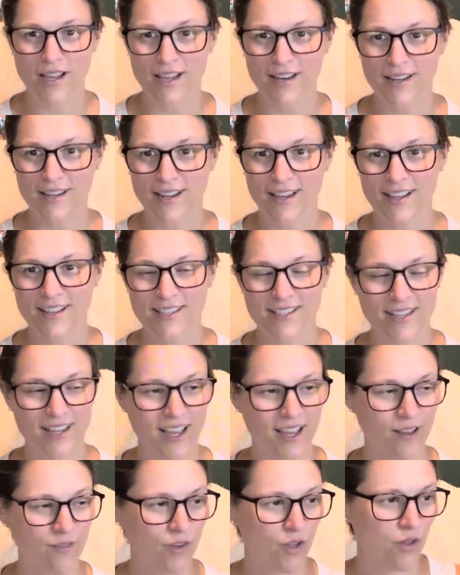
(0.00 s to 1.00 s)
kind of nice to
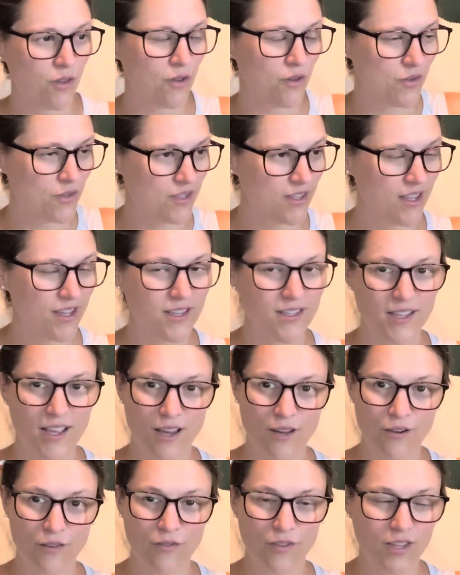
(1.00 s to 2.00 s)
have all those things
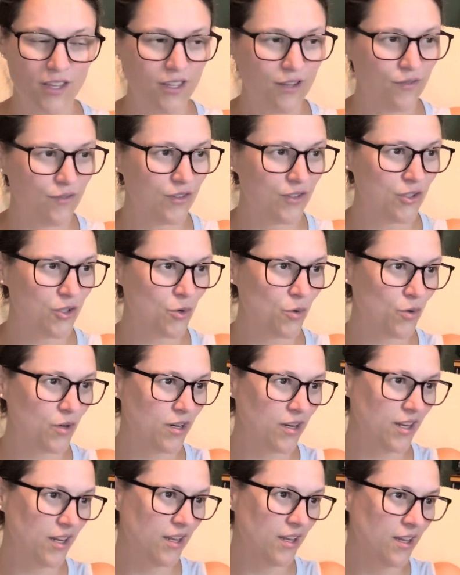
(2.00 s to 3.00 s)
out of the
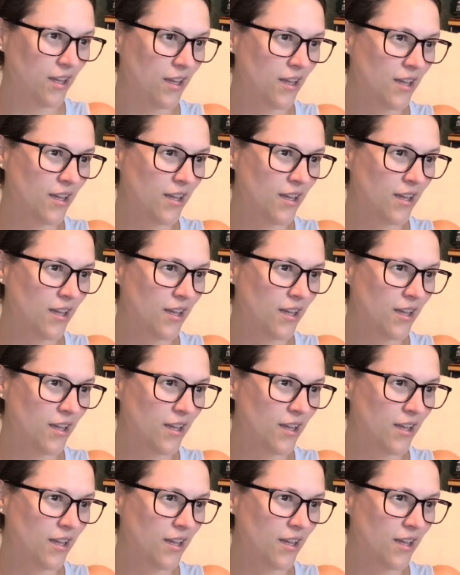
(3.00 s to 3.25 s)
inventory.